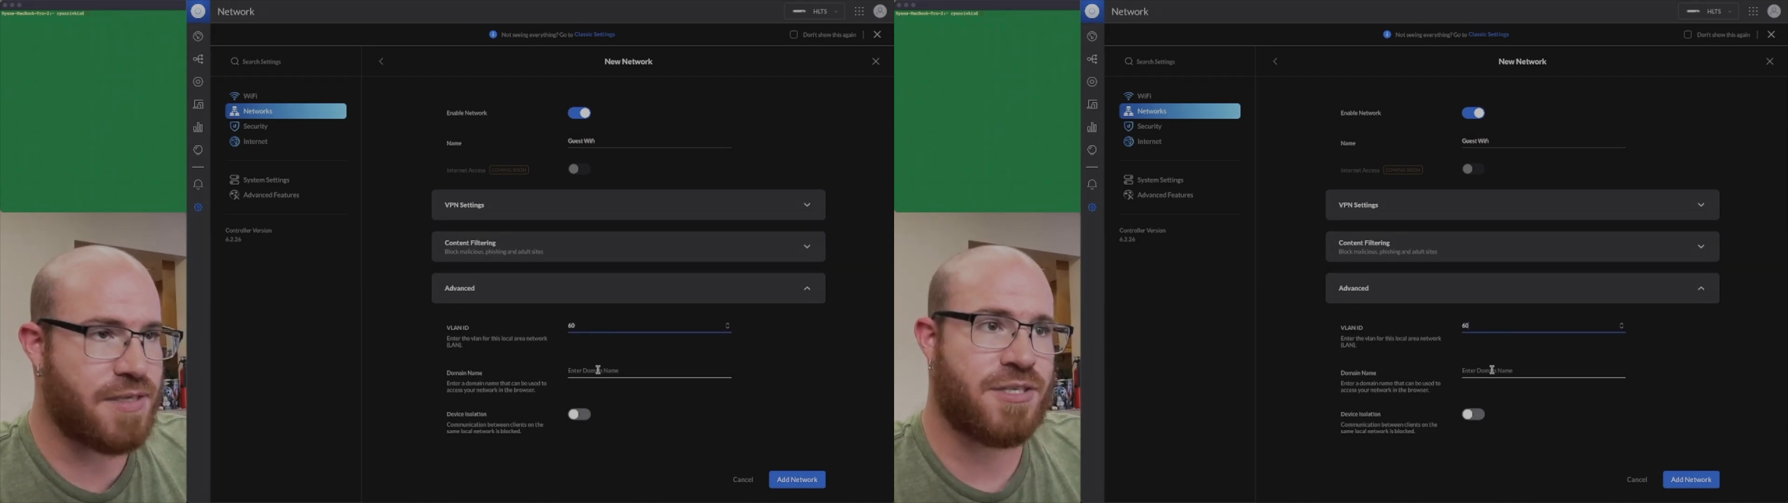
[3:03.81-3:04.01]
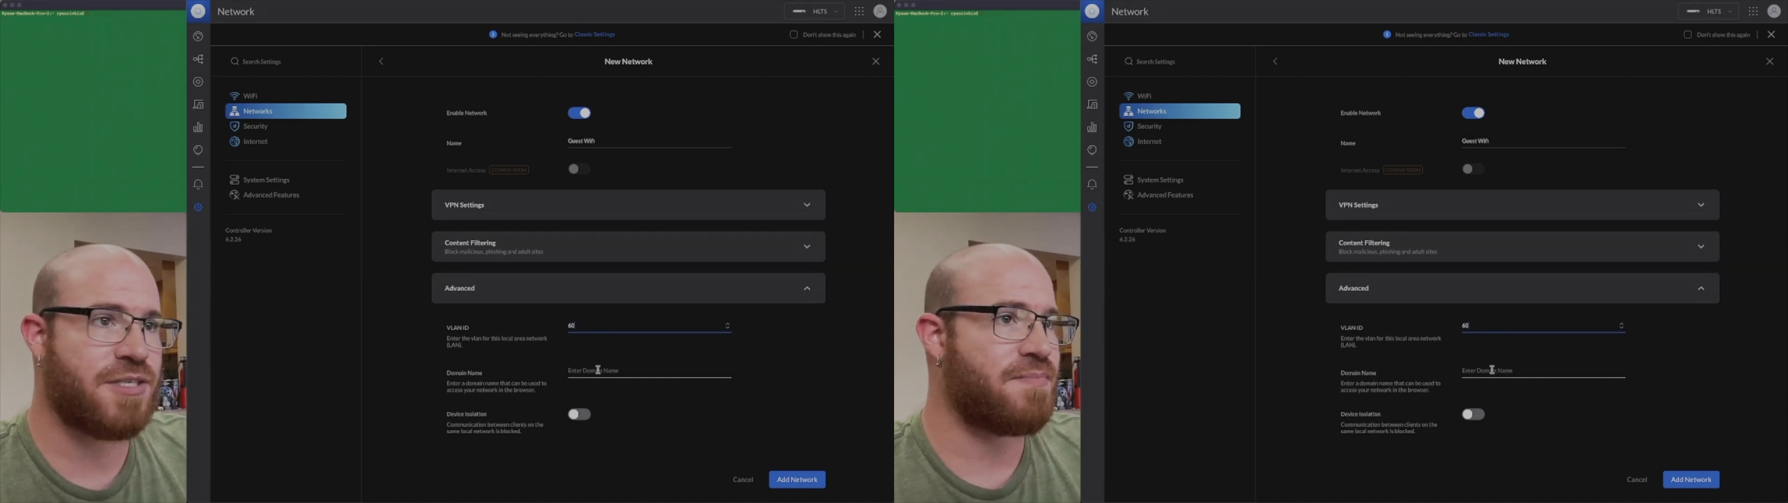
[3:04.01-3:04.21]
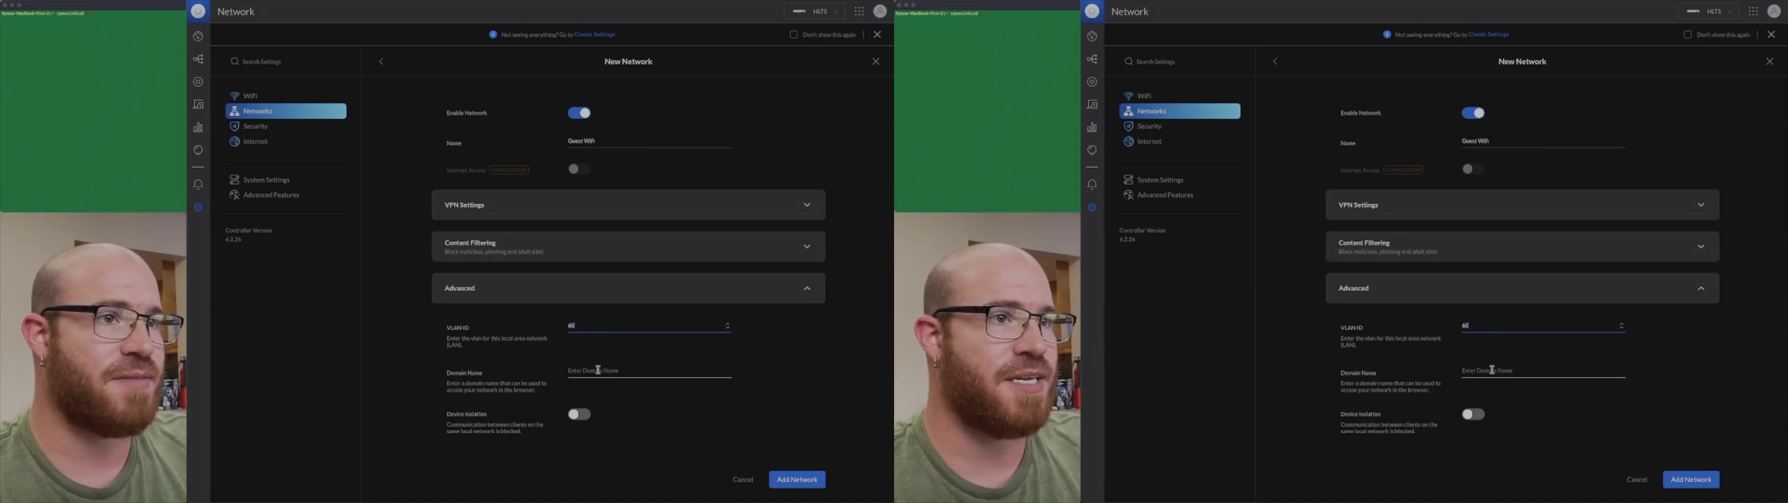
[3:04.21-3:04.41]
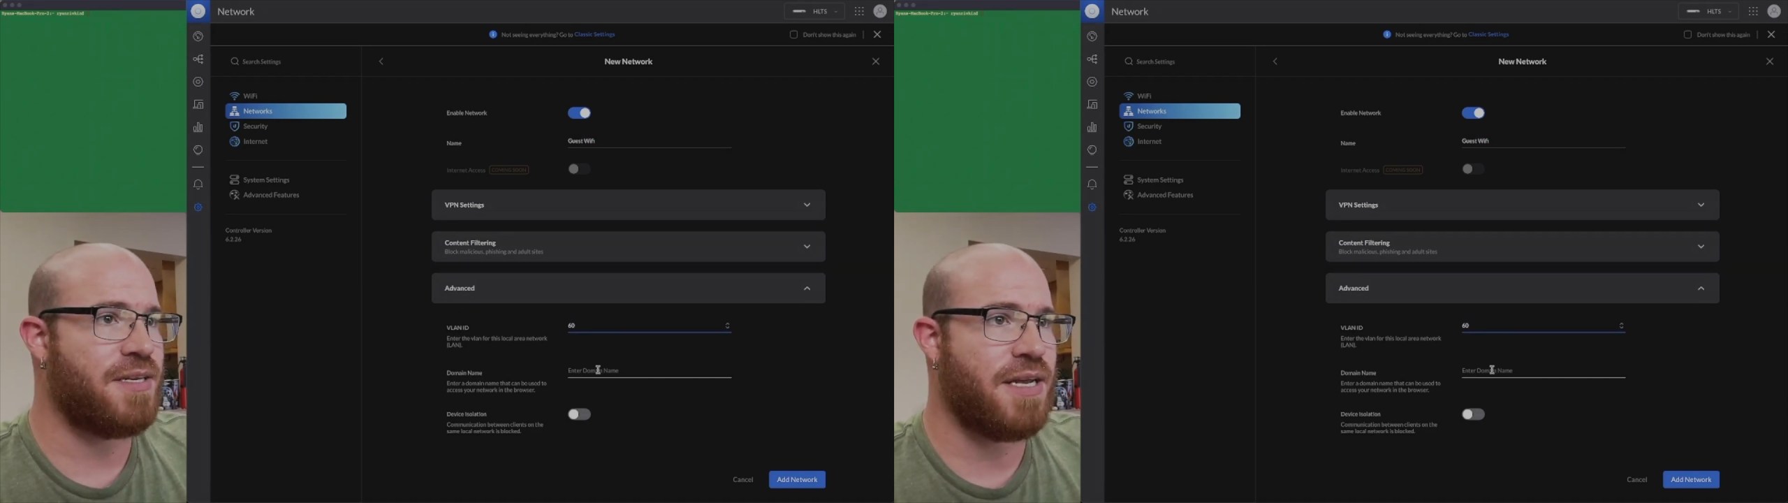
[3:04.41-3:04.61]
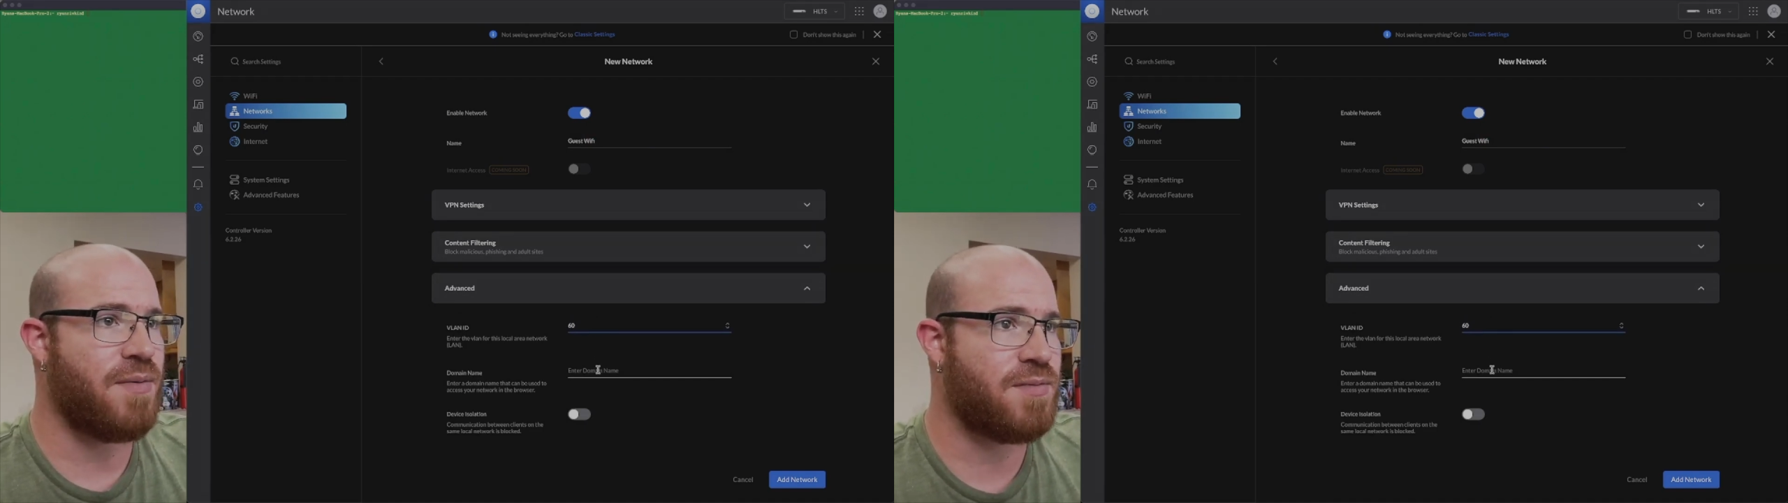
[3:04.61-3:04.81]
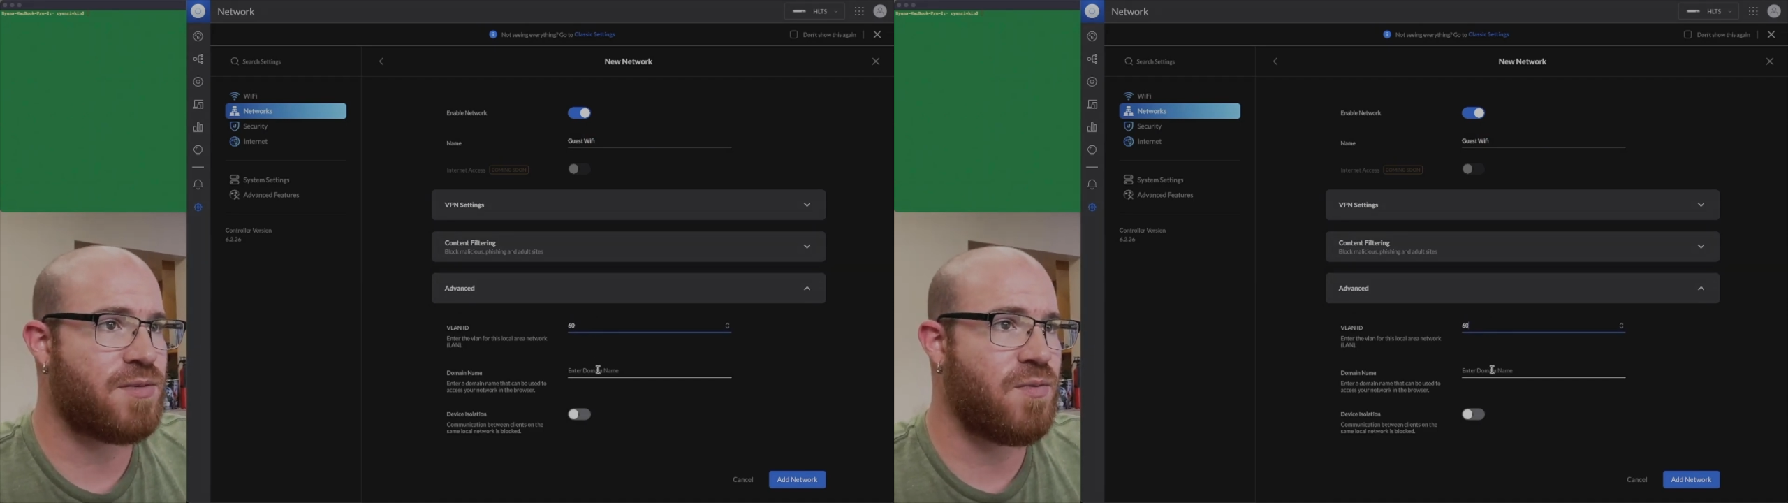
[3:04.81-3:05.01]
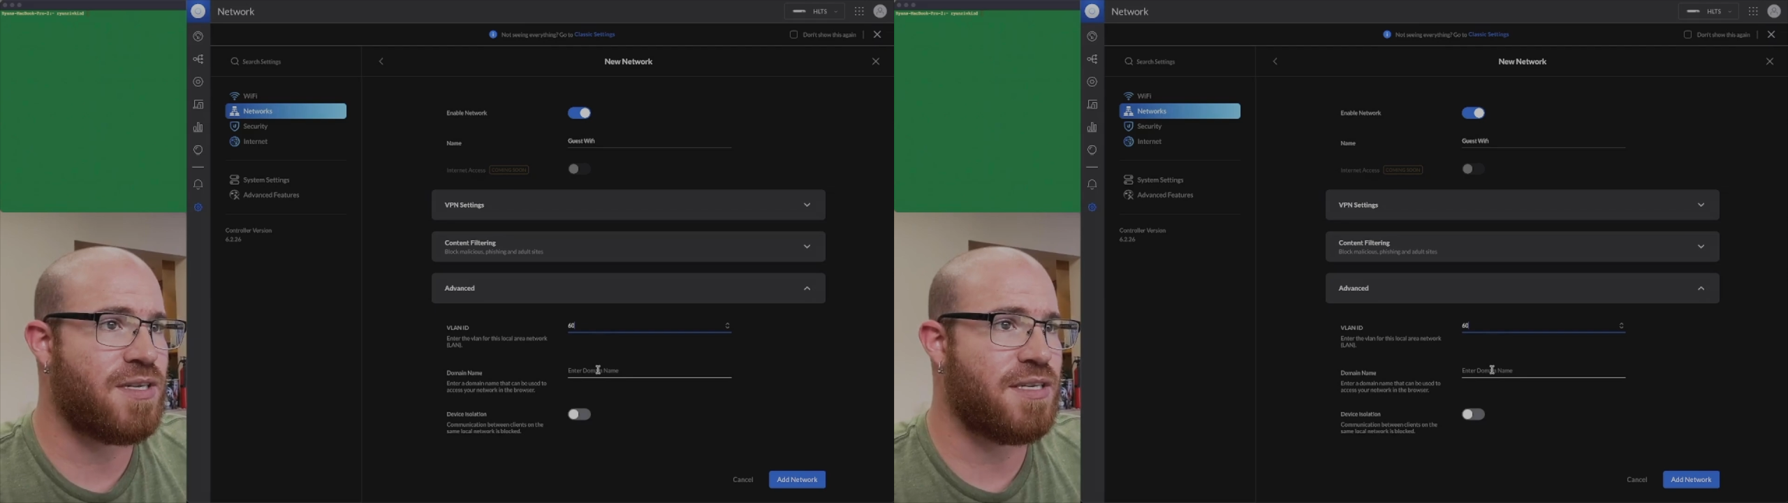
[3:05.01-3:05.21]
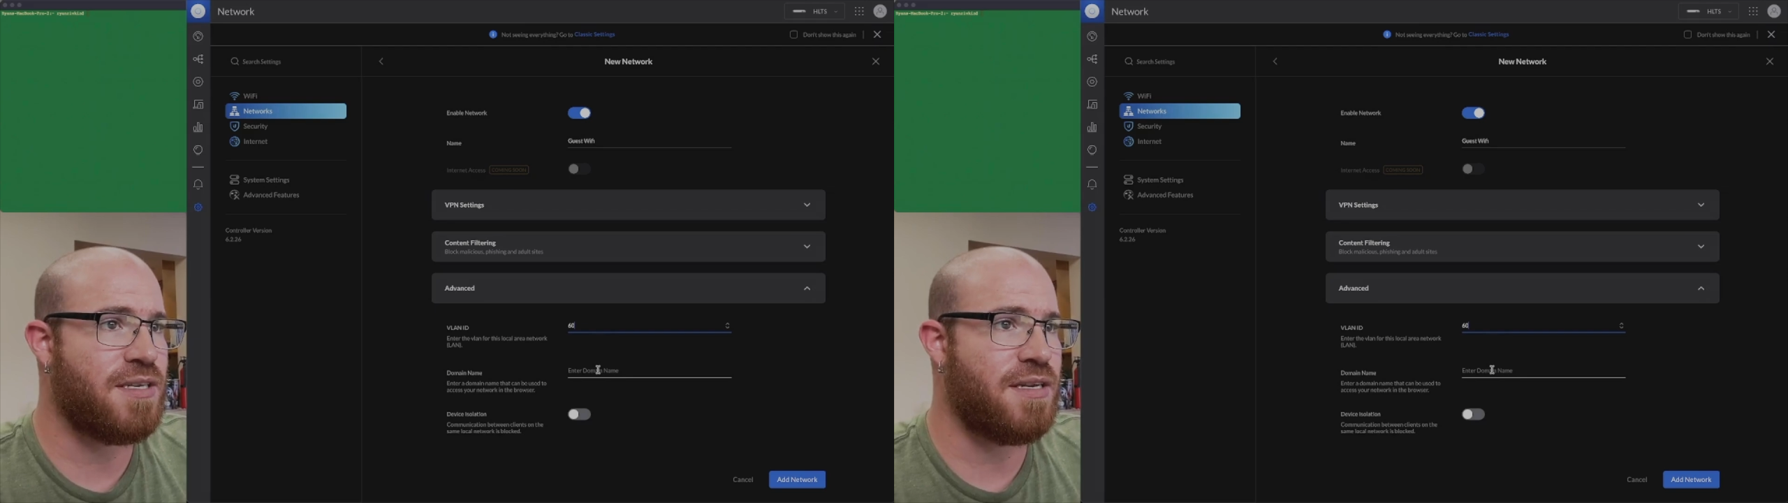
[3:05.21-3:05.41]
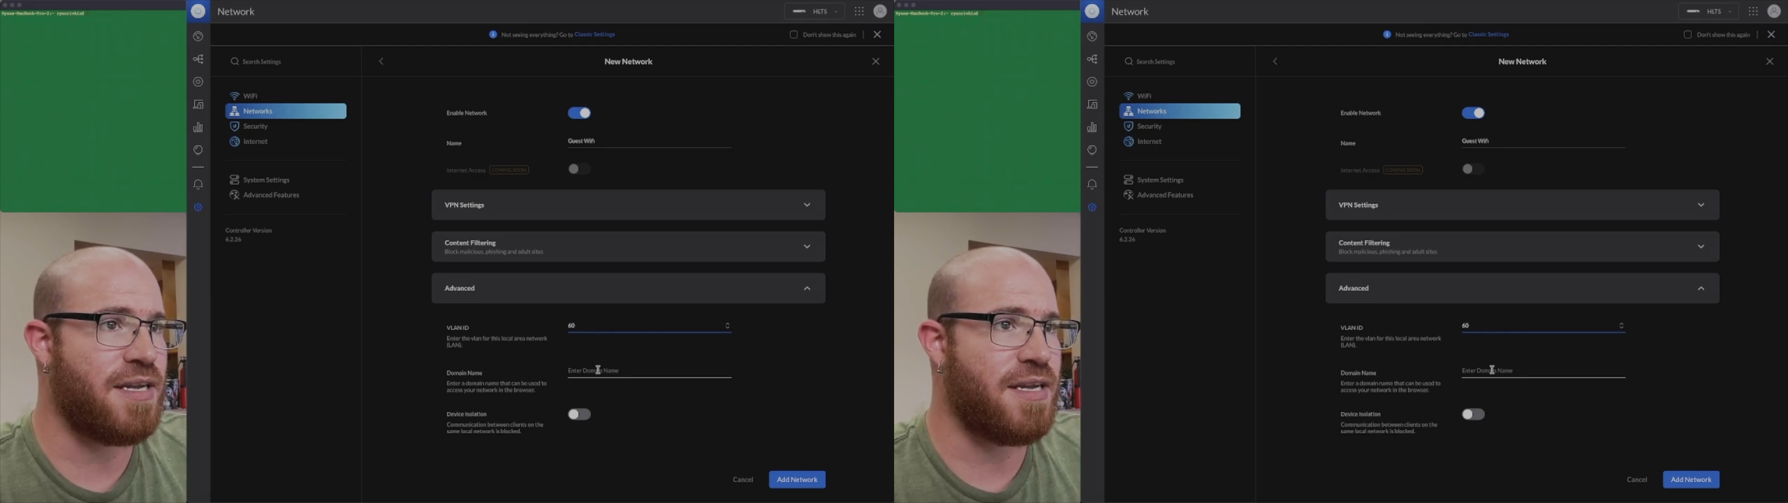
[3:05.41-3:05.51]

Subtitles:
It's just it's what